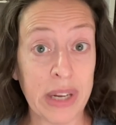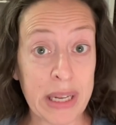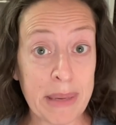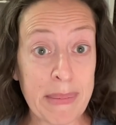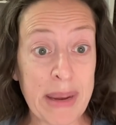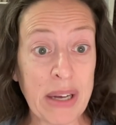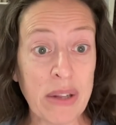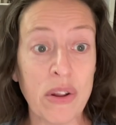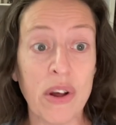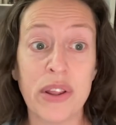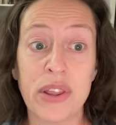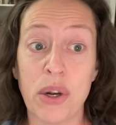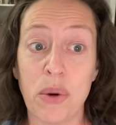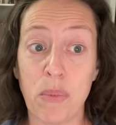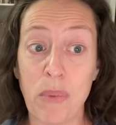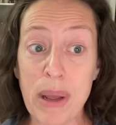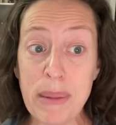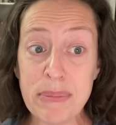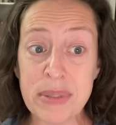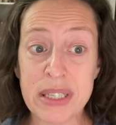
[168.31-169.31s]
email on their
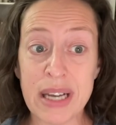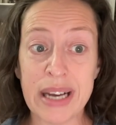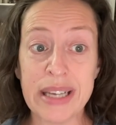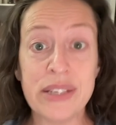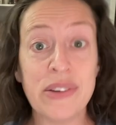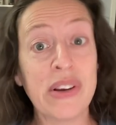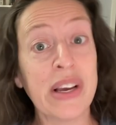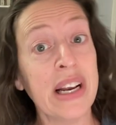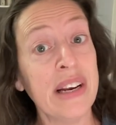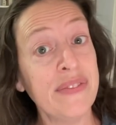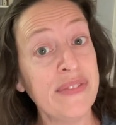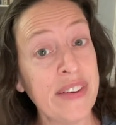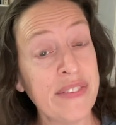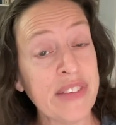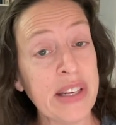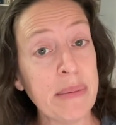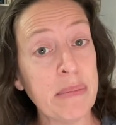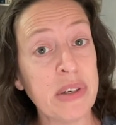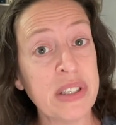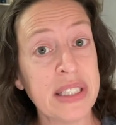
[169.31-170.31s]
website, you get a
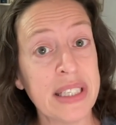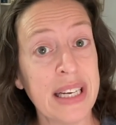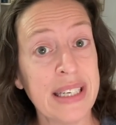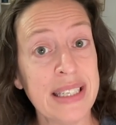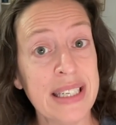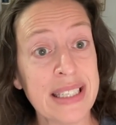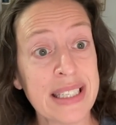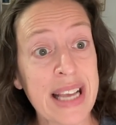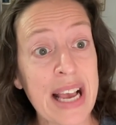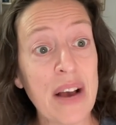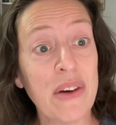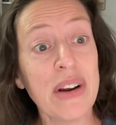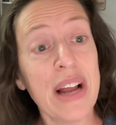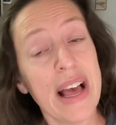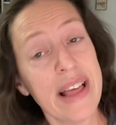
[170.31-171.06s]
15% discount,